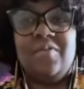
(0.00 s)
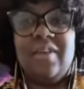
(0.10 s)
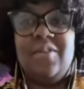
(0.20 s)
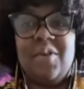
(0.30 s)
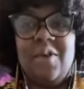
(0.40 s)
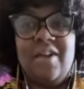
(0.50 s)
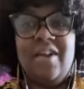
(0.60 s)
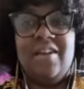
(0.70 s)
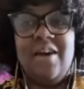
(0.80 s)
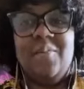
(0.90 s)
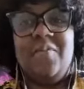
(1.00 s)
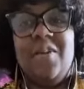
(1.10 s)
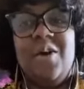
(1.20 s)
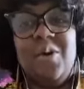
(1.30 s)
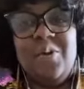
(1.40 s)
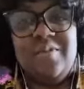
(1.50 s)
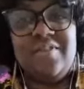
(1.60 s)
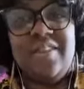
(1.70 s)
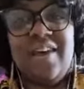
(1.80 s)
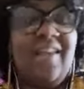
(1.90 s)
who's like 30 and up
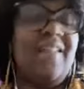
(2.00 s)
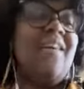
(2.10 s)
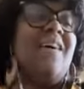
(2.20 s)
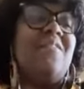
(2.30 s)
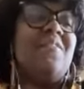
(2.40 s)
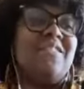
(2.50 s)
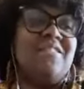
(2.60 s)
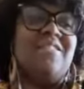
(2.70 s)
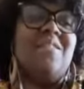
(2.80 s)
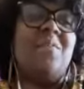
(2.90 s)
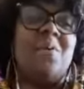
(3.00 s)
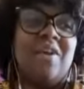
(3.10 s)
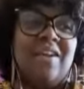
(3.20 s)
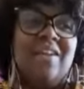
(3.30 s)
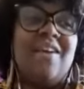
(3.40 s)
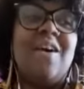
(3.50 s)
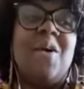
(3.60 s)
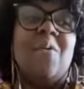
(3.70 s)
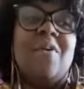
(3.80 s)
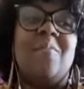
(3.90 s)
knows that this is the point
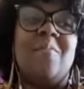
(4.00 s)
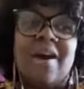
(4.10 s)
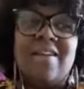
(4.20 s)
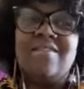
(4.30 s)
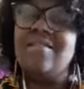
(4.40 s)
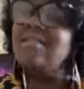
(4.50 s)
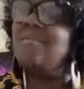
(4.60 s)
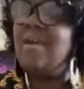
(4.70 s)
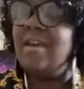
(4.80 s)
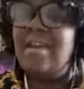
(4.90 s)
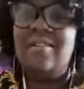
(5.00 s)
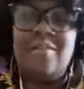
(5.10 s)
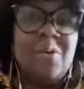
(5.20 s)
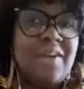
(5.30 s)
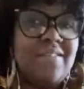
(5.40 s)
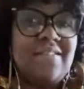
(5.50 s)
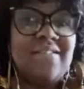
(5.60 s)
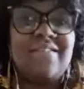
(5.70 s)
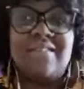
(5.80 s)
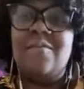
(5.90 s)
where your body starts making
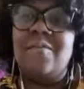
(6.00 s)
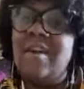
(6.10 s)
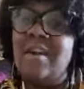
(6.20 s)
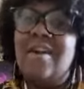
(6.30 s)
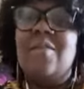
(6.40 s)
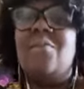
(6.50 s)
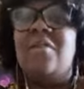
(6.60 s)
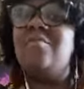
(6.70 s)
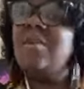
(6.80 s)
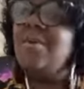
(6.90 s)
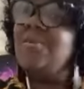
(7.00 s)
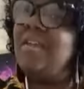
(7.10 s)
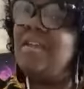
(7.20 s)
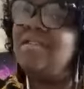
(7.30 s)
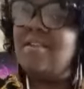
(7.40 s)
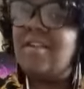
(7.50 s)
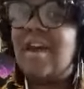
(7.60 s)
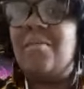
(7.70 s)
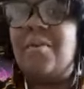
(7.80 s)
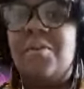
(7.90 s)
noises and very rhythmical things start
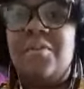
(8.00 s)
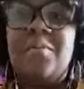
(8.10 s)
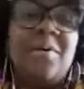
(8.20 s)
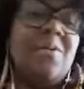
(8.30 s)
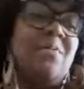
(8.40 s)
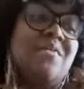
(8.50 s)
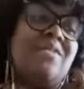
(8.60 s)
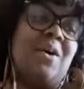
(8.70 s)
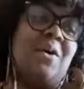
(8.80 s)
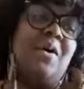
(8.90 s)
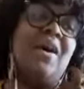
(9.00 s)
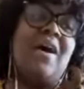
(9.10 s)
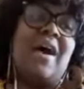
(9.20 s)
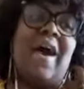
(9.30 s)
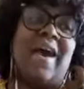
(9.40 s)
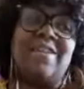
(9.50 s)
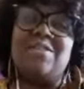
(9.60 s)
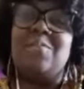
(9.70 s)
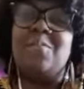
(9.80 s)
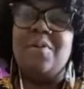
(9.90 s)
happening with your bones. So I
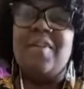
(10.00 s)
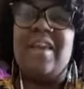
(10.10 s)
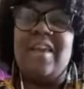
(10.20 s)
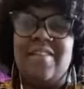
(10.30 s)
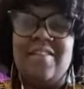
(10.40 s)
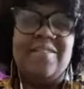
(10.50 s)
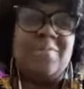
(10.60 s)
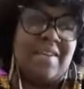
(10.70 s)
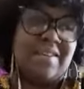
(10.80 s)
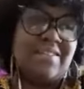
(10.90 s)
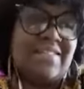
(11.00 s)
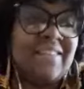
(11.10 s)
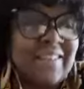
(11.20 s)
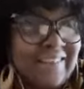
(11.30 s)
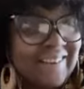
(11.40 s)
actually put that in this piece.